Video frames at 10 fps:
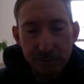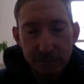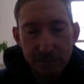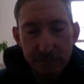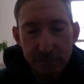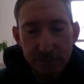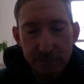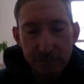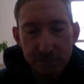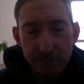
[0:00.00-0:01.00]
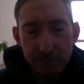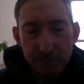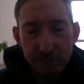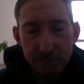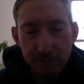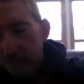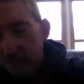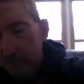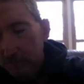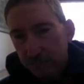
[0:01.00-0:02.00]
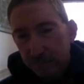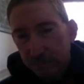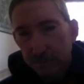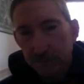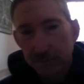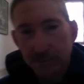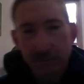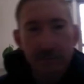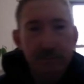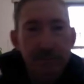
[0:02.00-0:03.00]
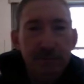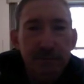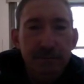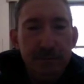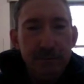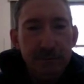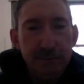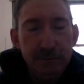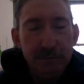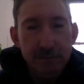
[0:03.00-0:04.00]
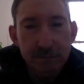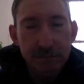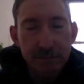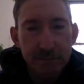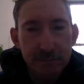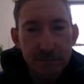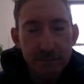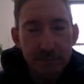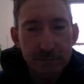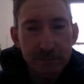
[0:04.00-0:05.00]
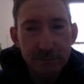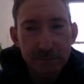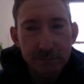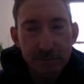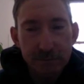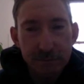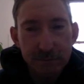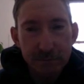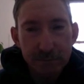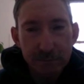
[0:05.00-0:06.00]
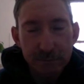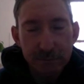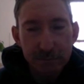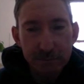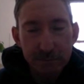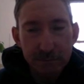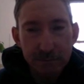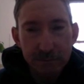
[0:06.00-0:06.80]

(silent)